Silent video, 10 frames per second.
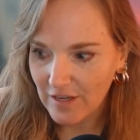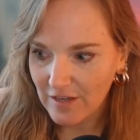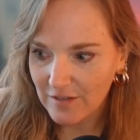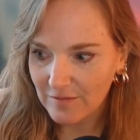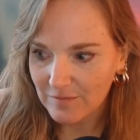
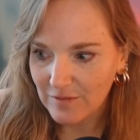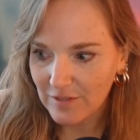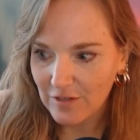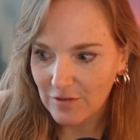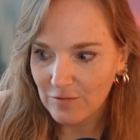
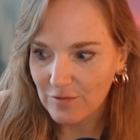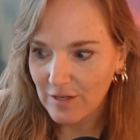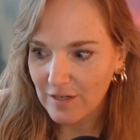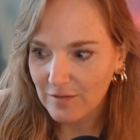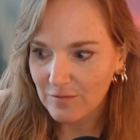
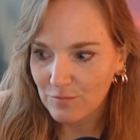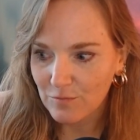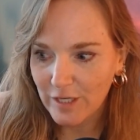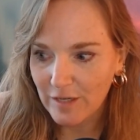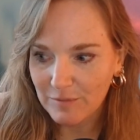
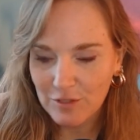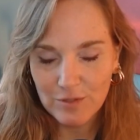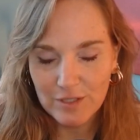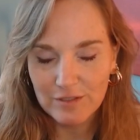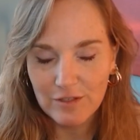went up
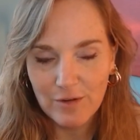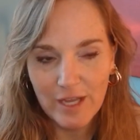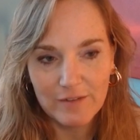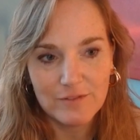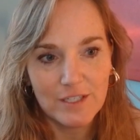to a, head